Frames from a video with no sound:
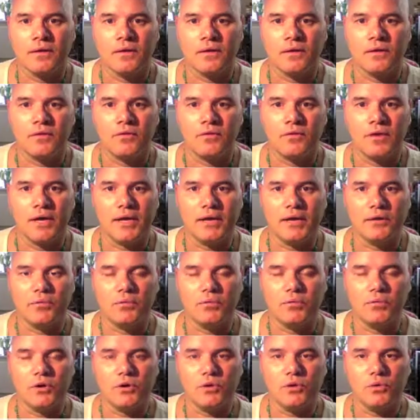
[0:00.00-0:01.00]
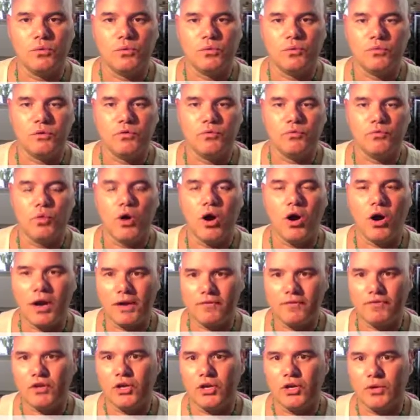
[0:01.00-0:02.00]
Right, well, with what I've
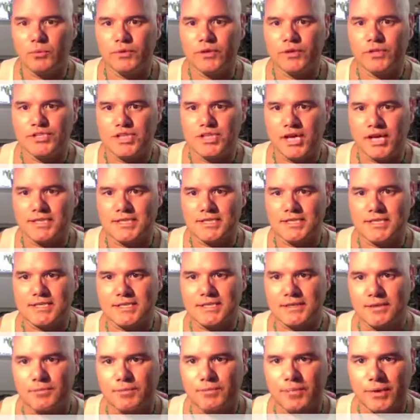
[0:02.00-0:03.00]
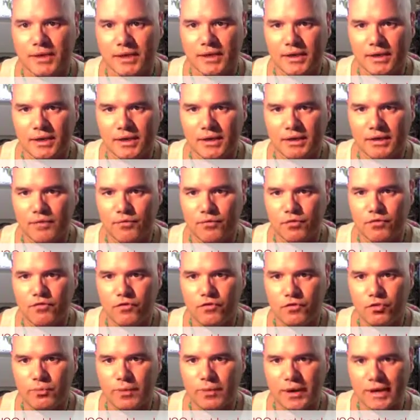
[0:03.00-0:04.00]
learned with the CHEK system, being a level 4
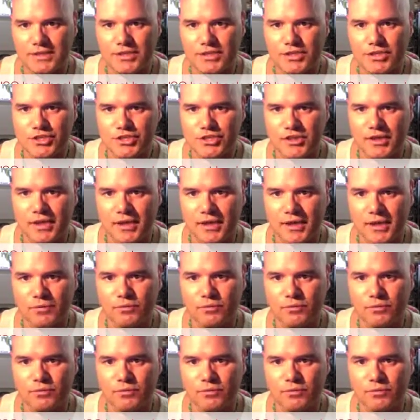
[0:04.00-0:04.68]
practitioner now,